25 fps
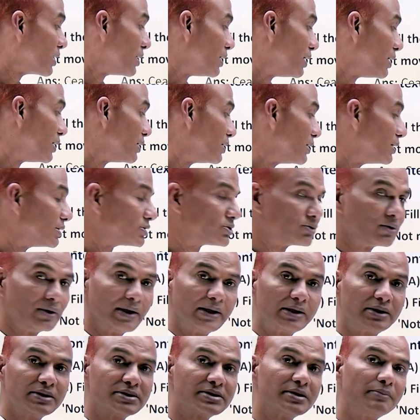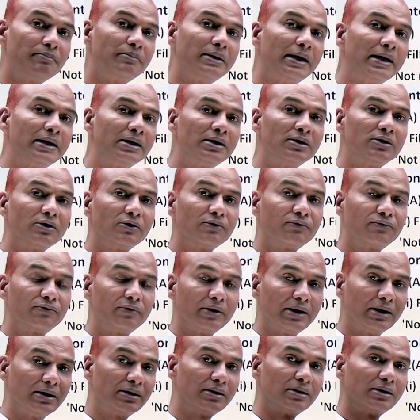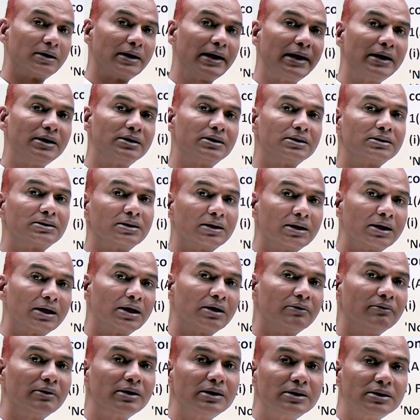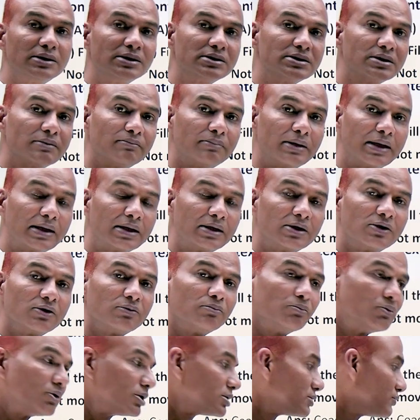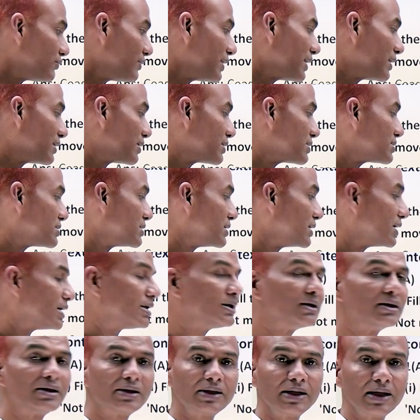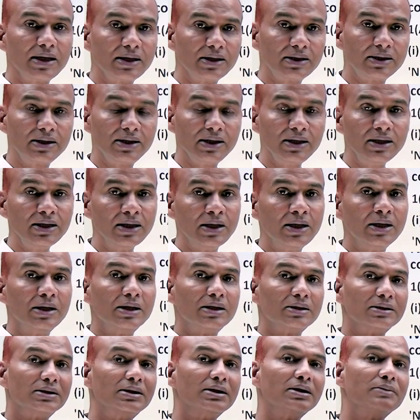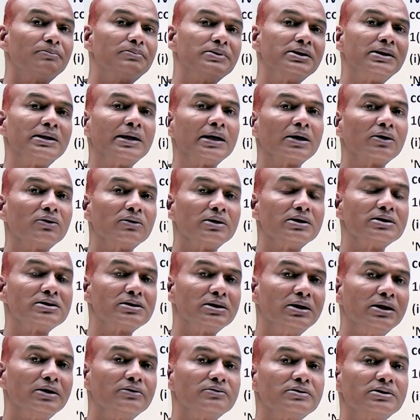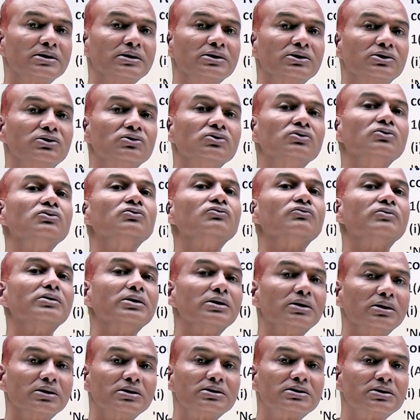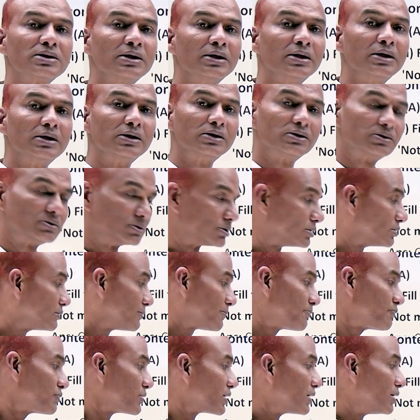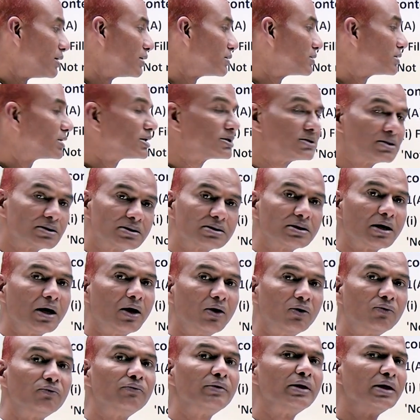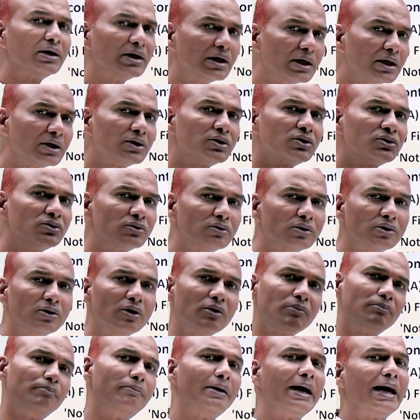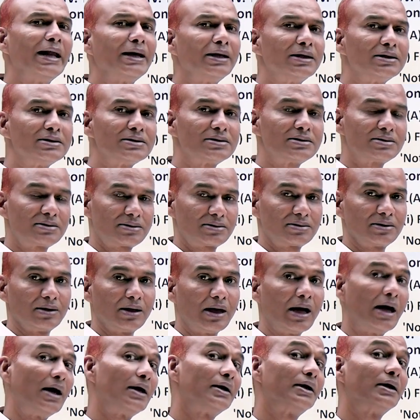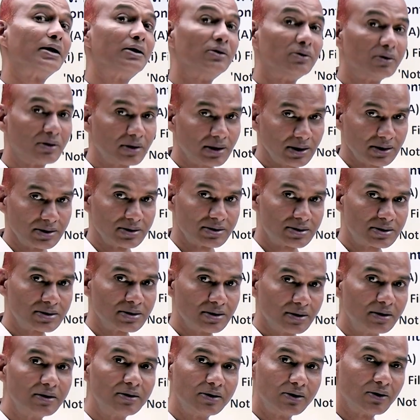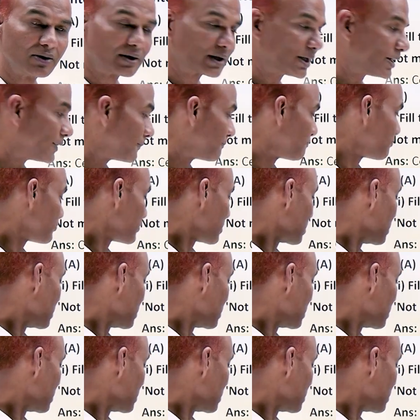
So it is a blend of, like the third level, it is a blend of both fantasy and reality. The protagonist lives in two worlds. So this is how we need to, you know, balance our ignorance. Okay.